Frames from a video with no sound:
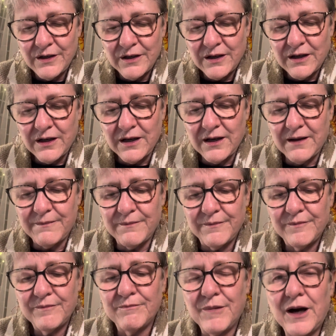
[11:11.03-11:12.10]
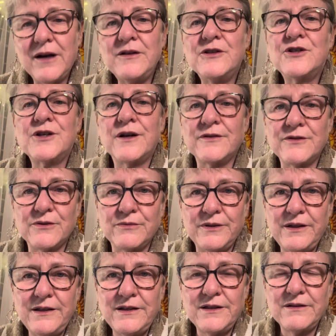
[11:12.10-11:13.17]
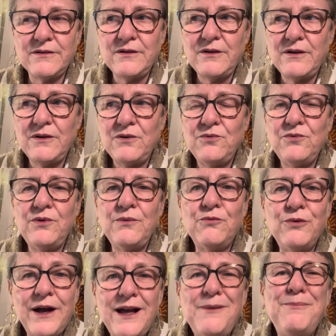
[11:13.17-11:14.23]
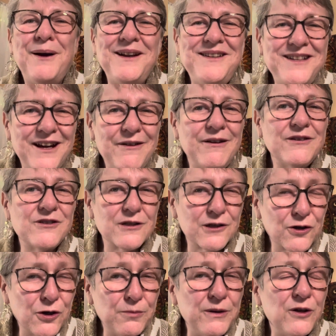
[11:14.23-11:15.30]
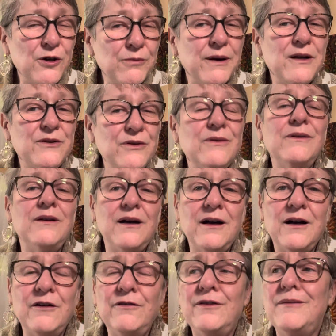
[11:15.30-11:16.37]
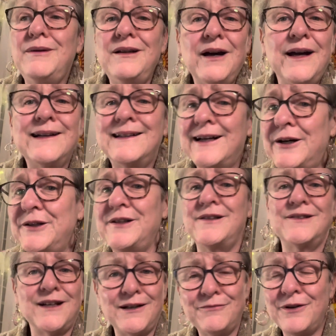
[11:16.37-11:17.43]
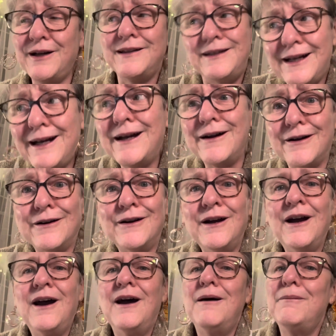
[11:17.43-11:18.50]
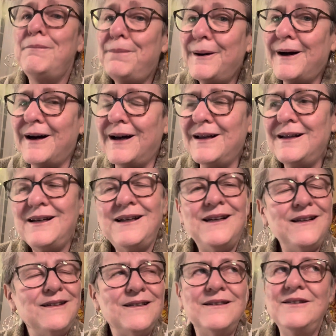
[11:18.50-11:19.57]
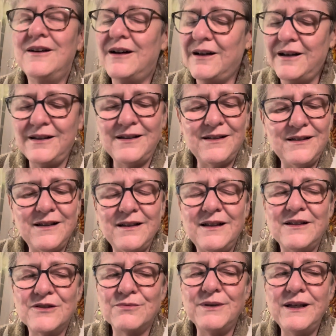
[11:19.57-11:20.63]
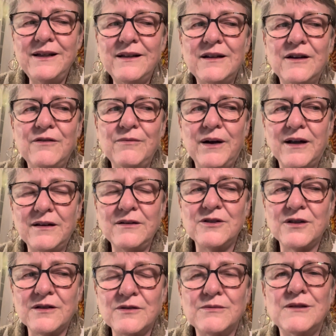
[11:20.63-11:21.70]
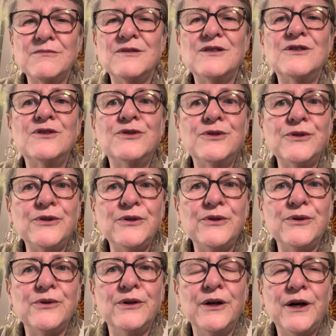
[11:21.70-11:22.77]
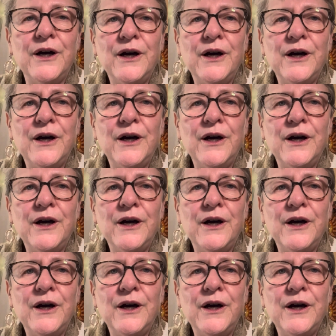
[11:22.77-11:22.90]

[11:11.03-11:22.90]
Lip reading: Martin Chuzzlewit, read by Derek Jacobi, whom I do love. I mean, Claudius, I'm right there. But he did not, his reading of Martin Chuzzlewit was too,